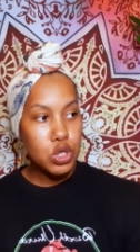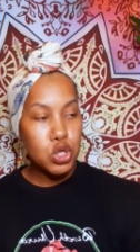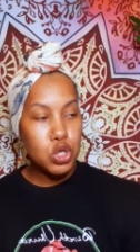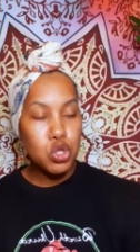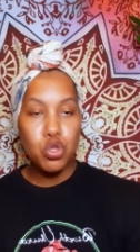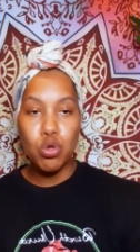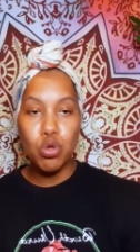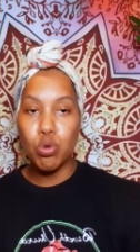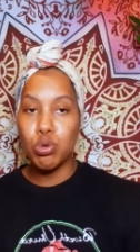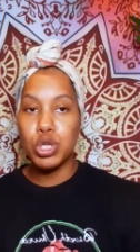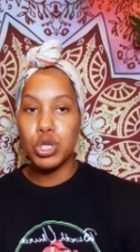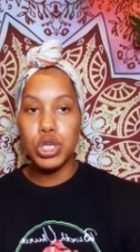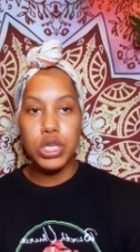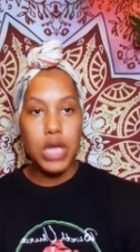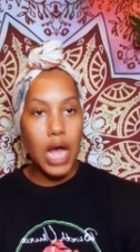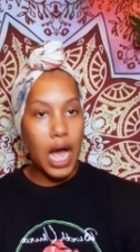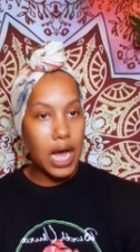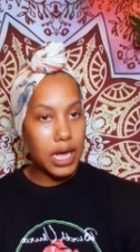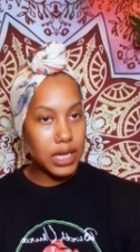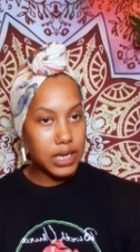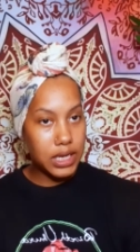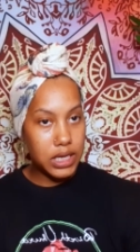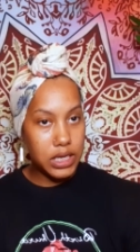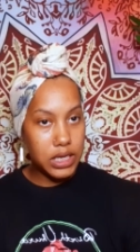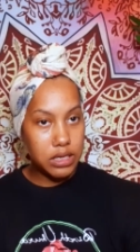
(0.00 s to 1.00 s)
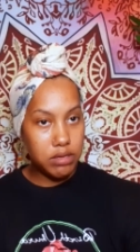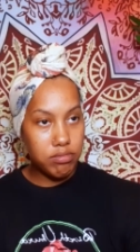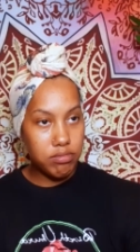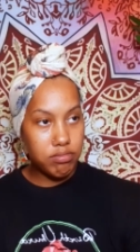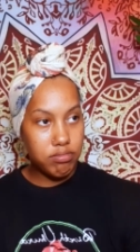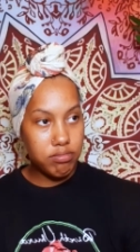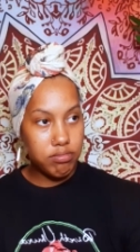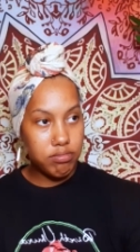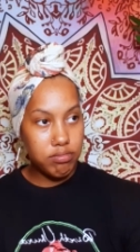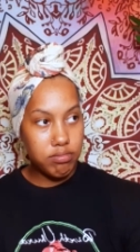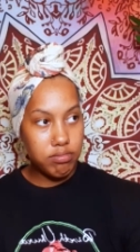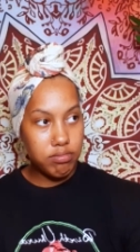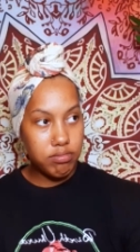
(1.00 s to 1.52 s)
So chocolate
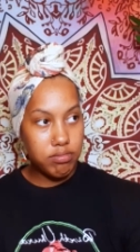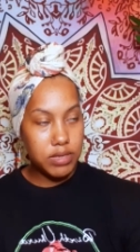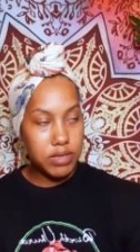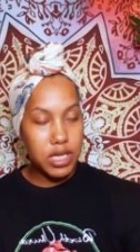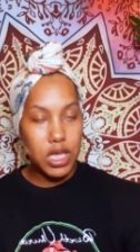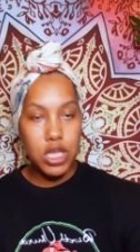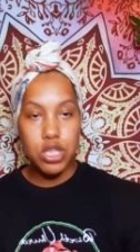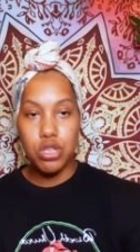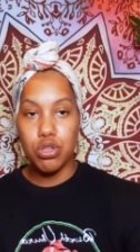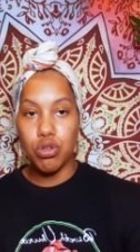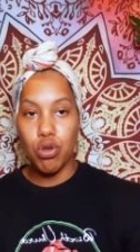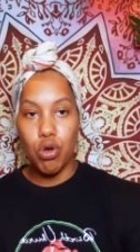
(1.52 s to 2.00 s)
is